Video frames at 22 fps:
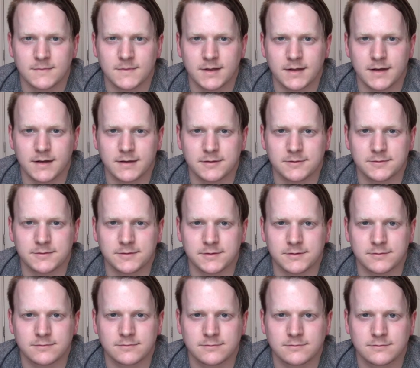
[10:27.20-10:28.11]
I don't
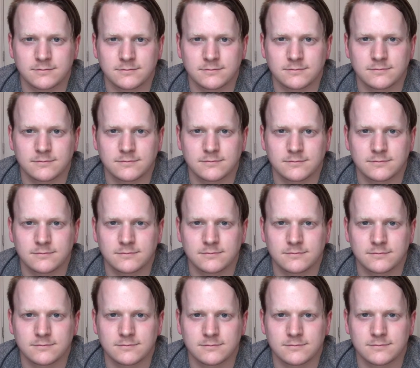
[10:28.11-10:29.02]
know.
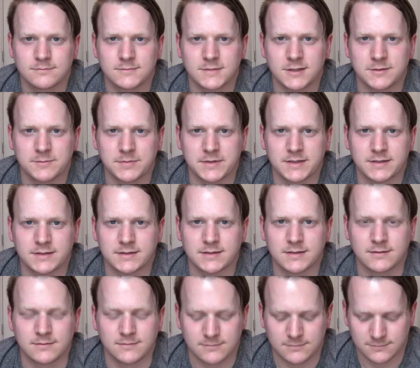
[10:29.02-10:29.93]
I'll pass
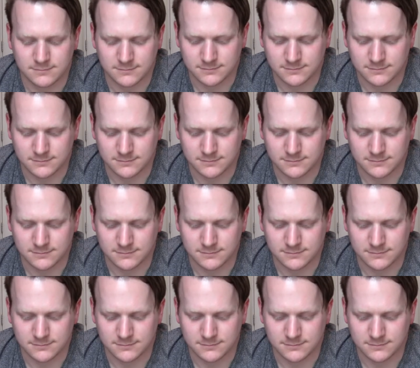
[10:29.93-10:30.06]
that.